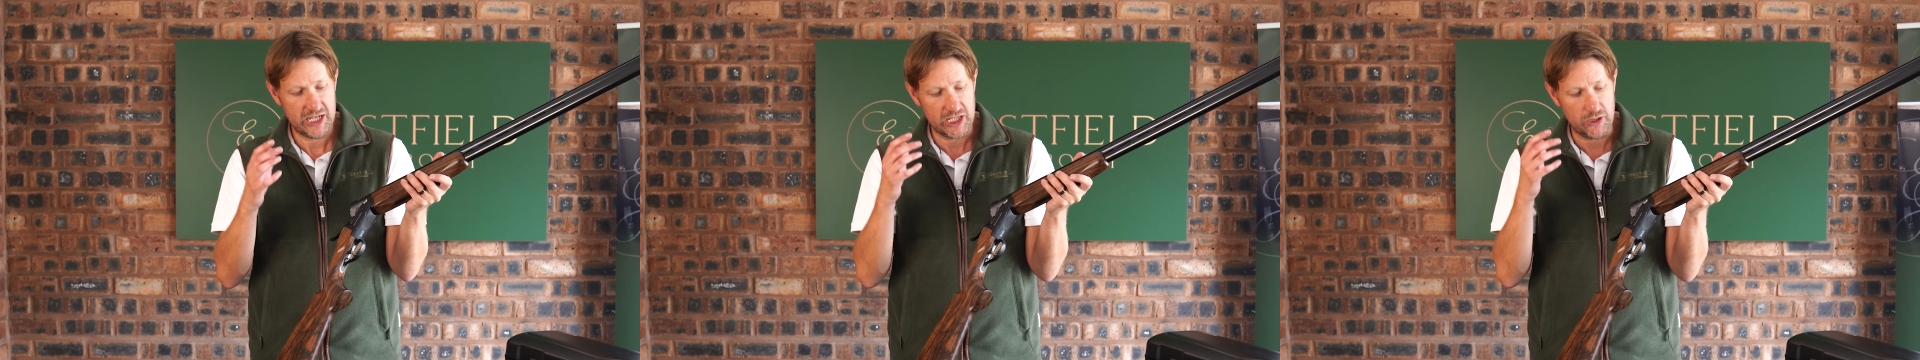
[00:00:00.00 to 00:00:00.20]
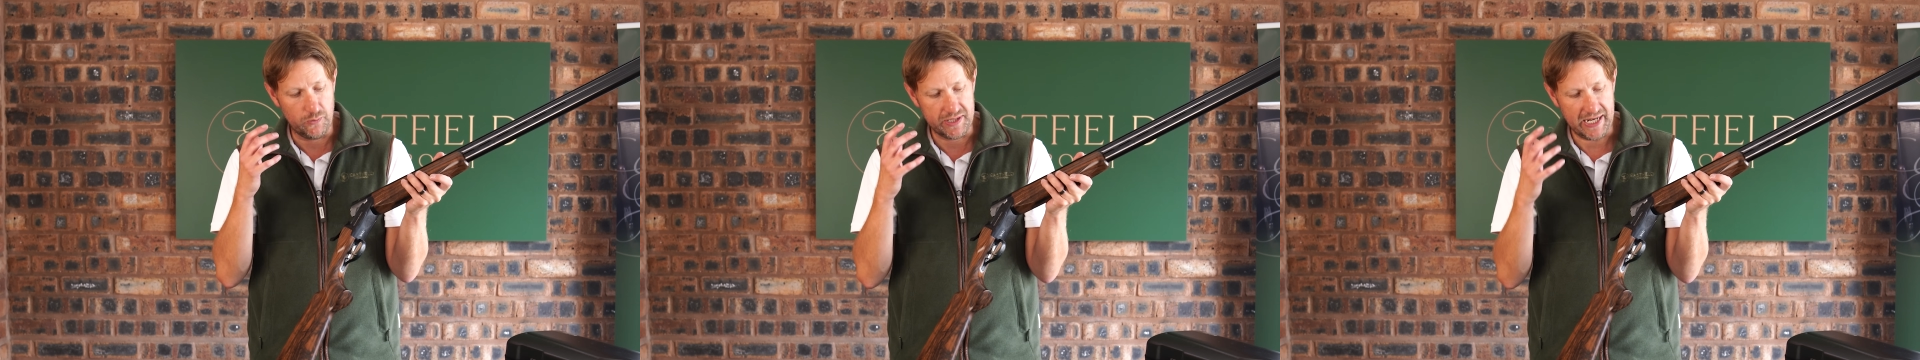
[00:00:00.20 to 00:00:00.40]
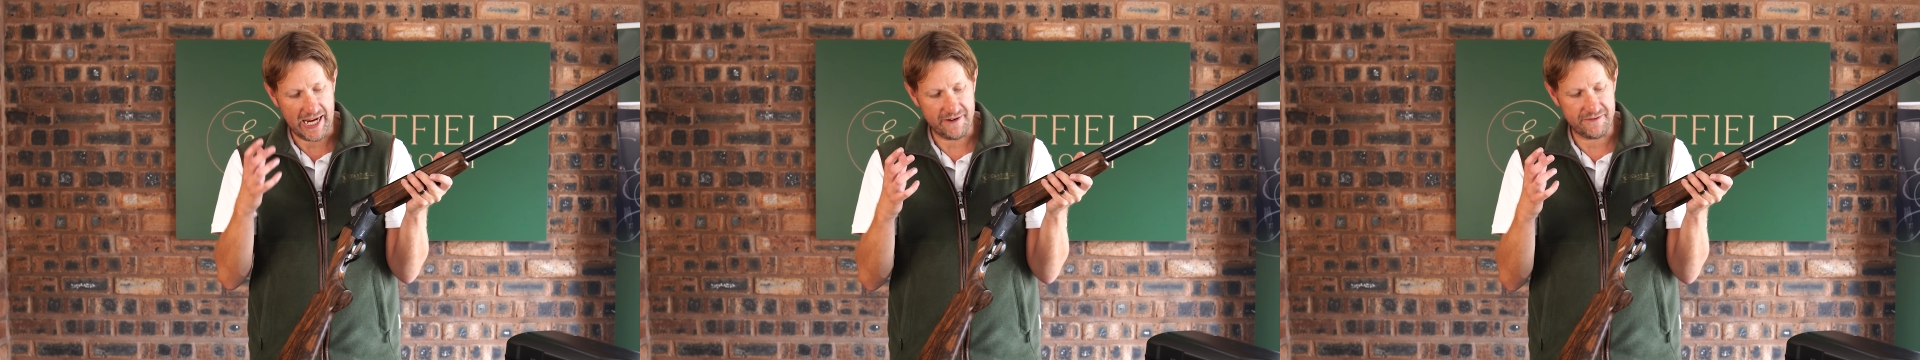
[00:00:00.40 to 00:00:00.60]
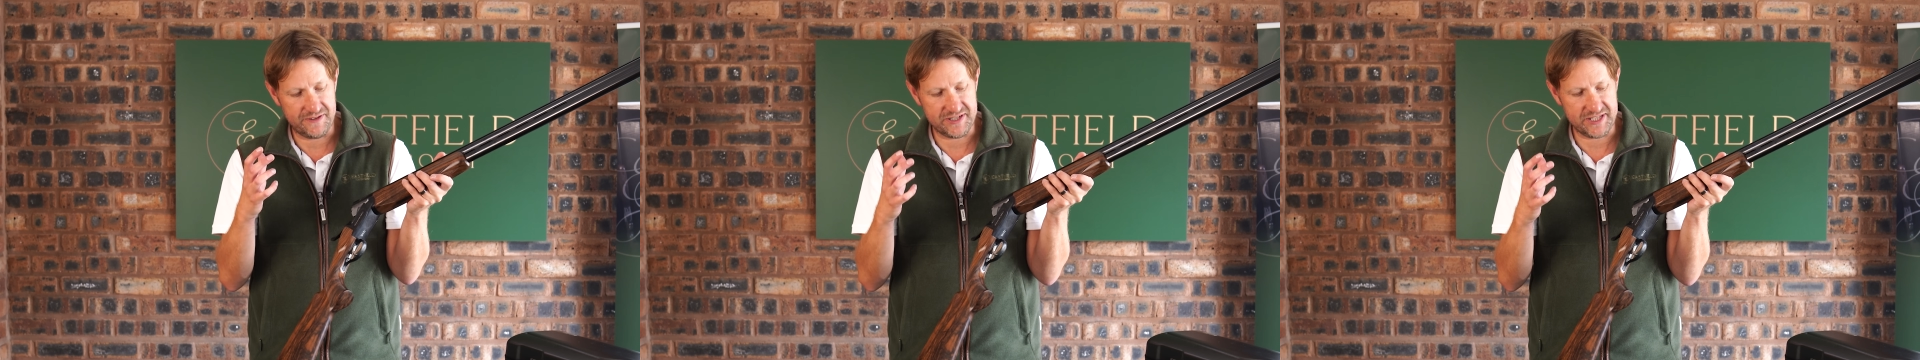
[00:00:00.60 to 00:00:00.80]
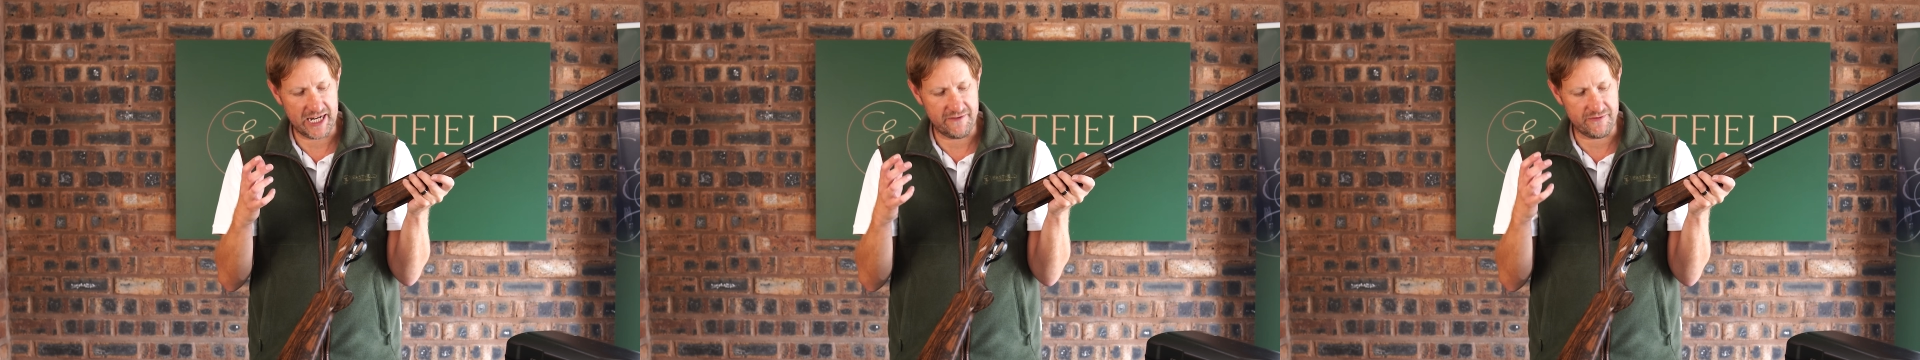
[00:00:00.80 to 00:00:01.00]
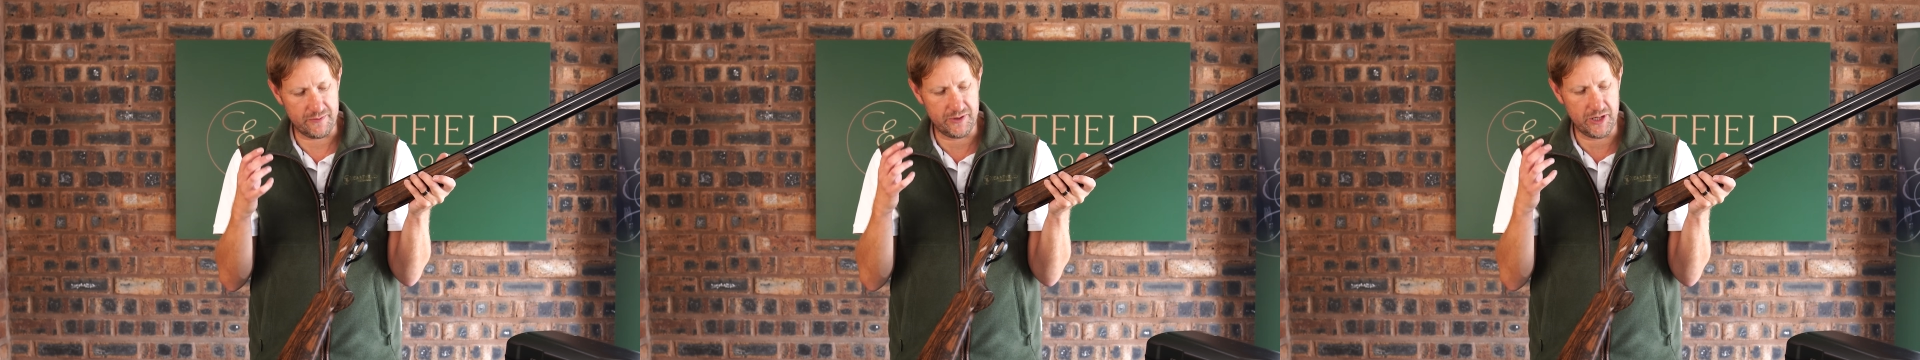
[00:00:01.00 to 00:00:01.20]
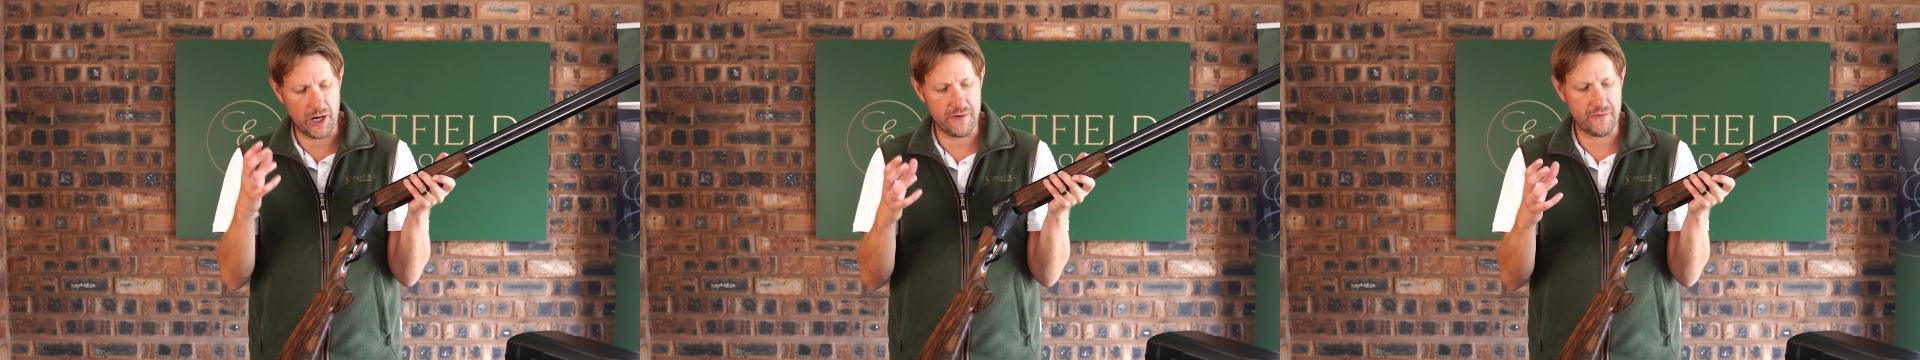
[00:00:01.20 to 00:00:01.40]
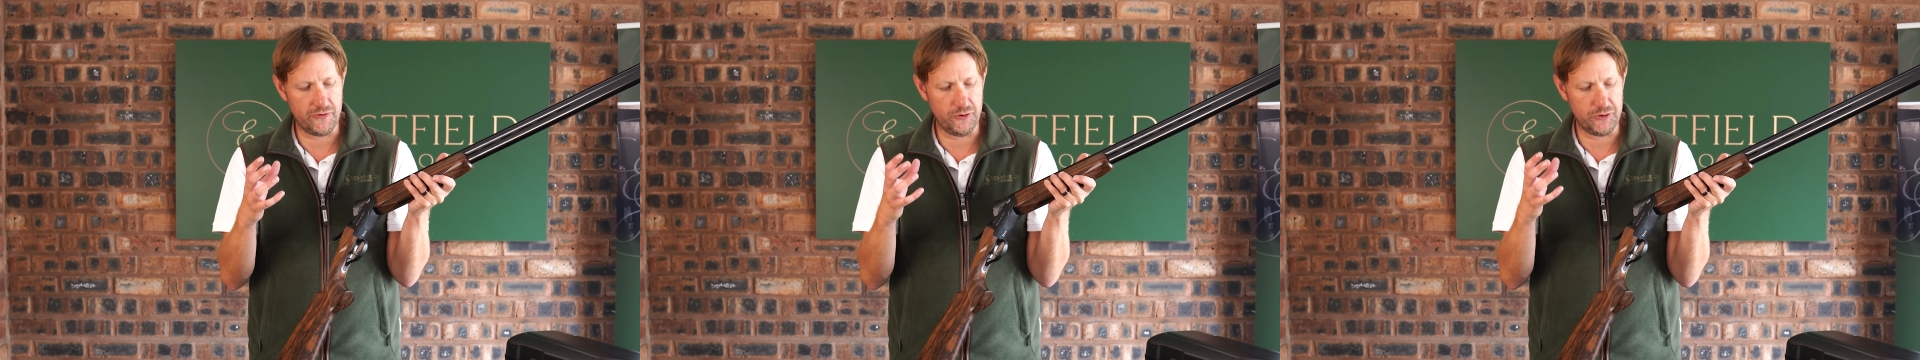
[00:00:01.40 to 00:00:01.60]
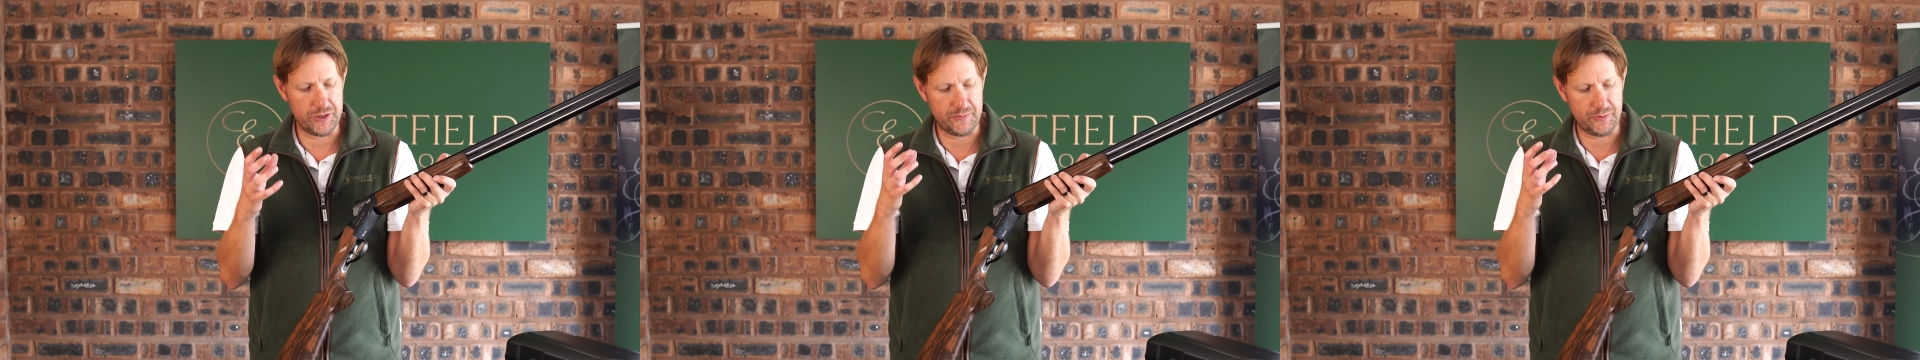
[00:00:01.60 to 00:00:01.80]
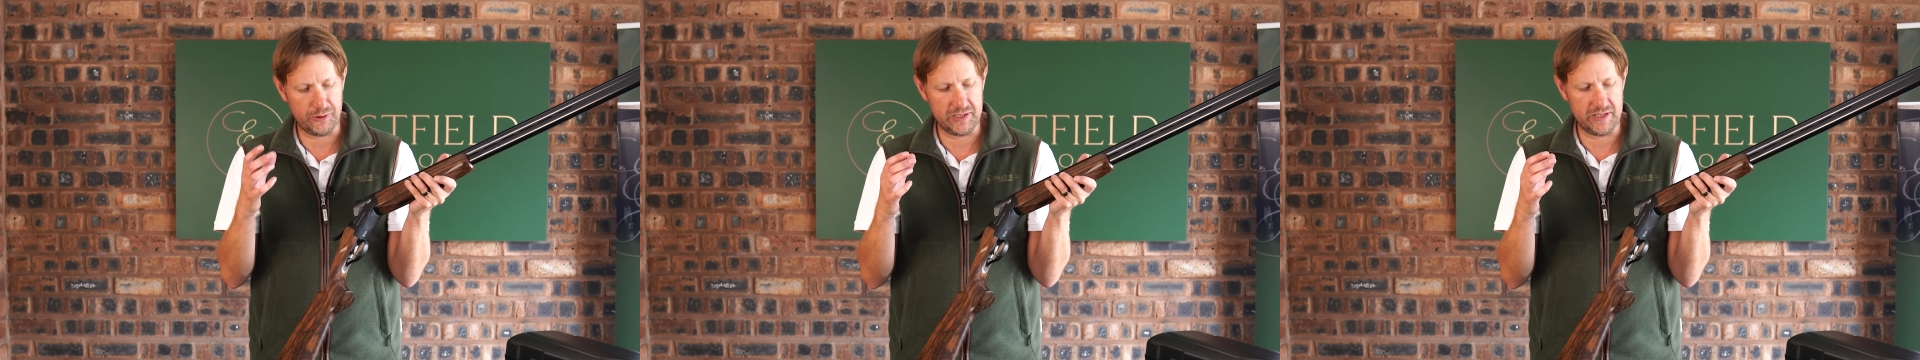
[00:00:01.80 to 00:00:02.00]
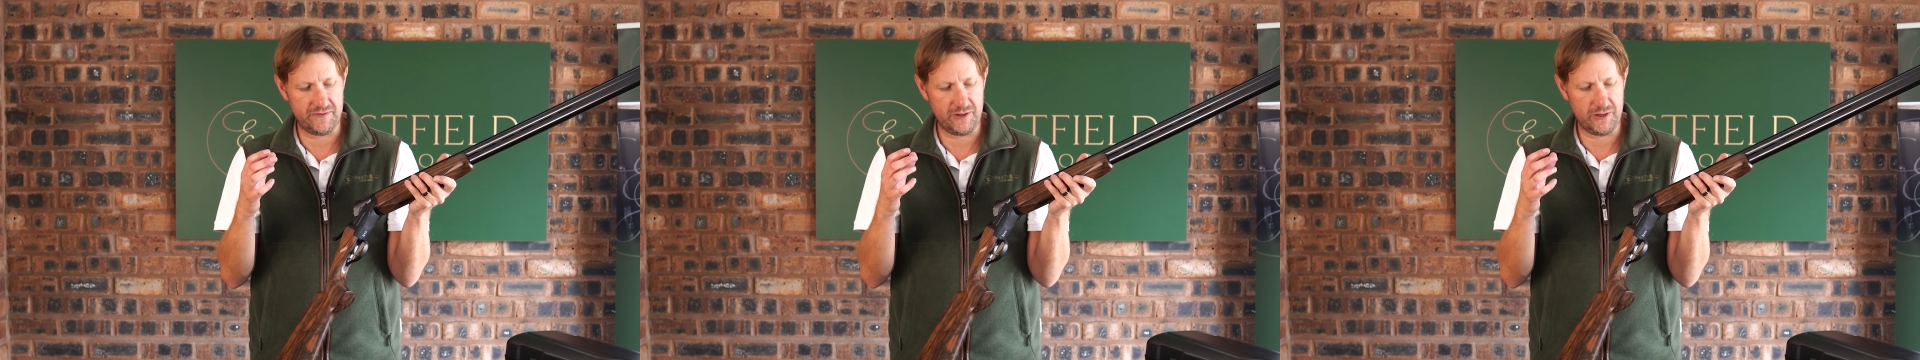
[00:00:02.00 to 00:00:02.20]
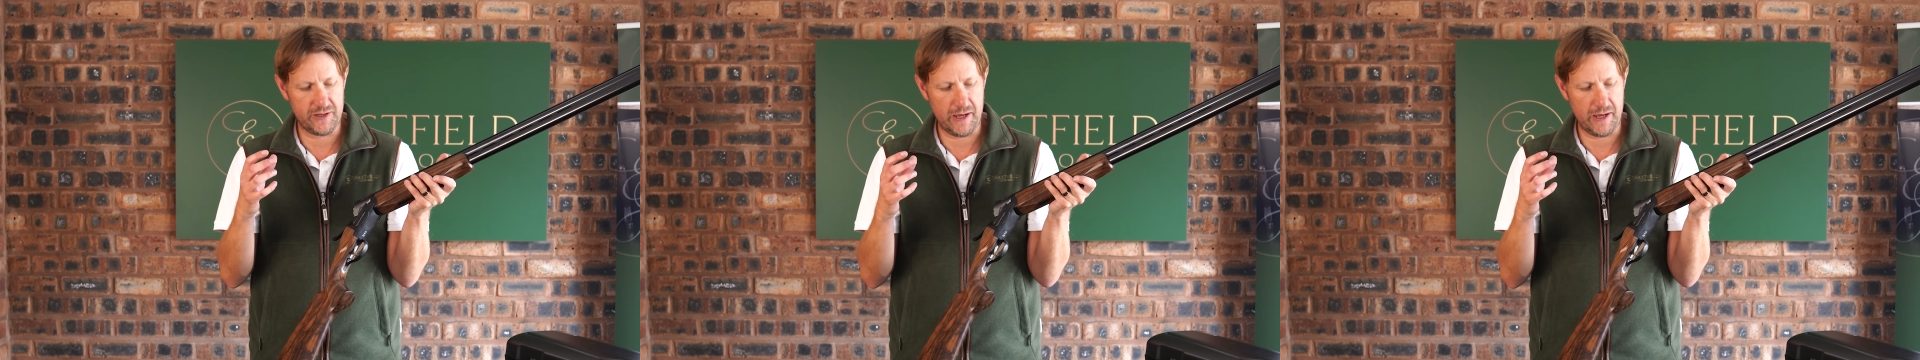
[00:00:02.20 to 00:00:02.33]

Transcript: You would have to say from an over and under point of view,